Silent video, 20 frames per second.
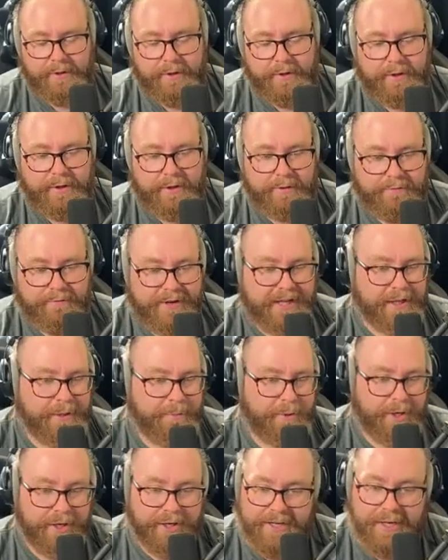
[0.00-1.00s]

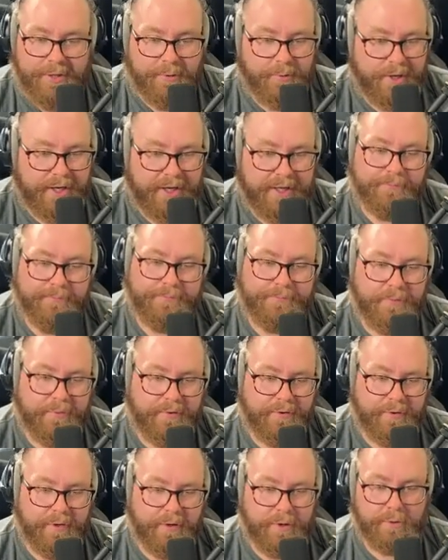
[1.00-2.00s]
valuable in any way.
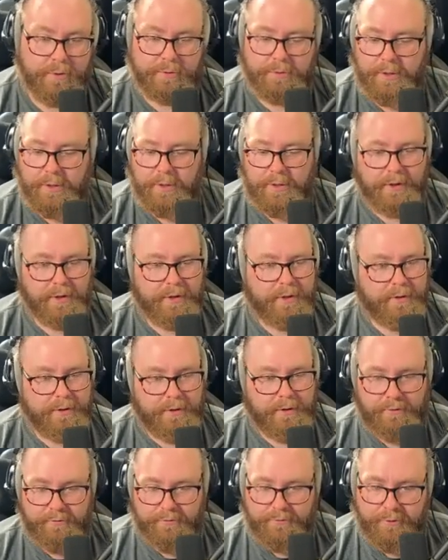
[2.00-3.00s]
So
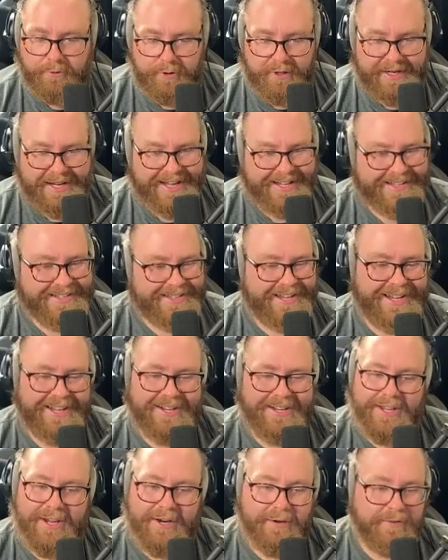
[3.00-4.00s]
for like 10
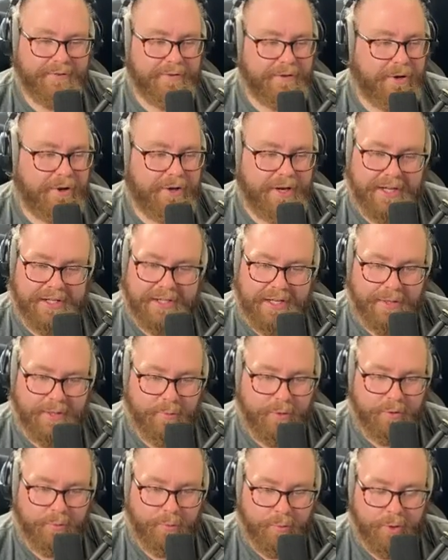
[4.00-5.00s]
years all I did
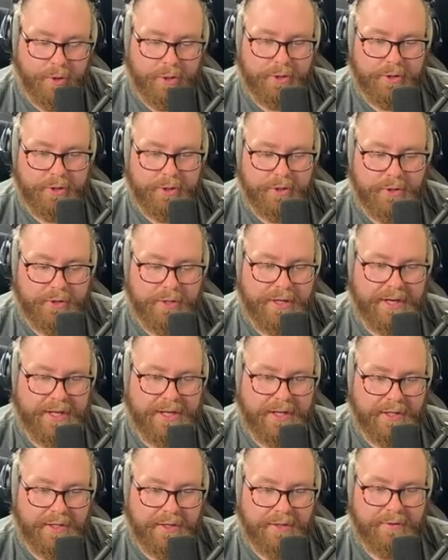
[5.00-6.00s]
was work, and
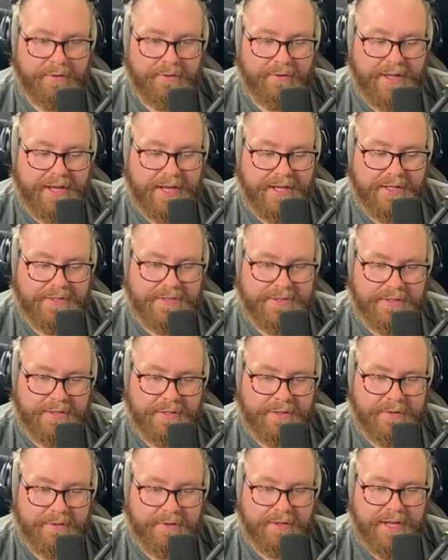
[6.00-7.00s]
like that's
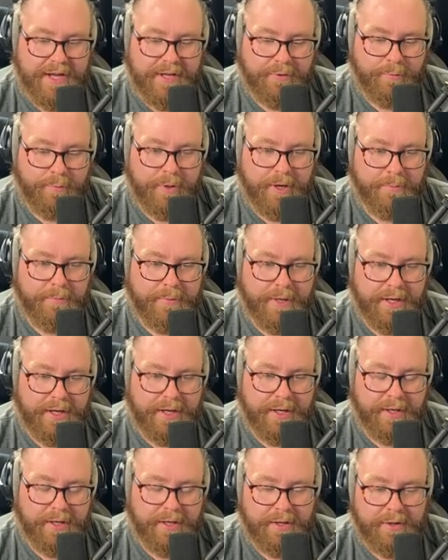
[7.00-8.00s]
where
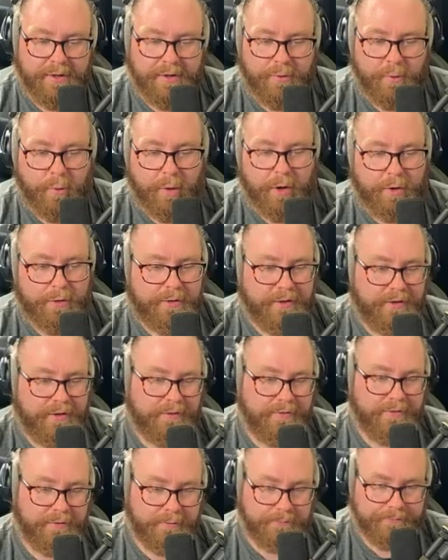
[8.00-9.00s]
my worth
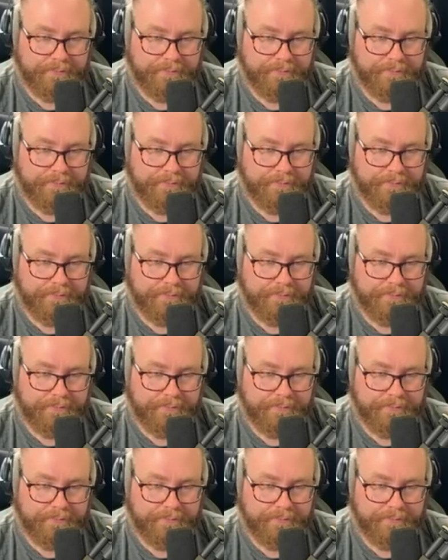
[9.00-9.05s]
is.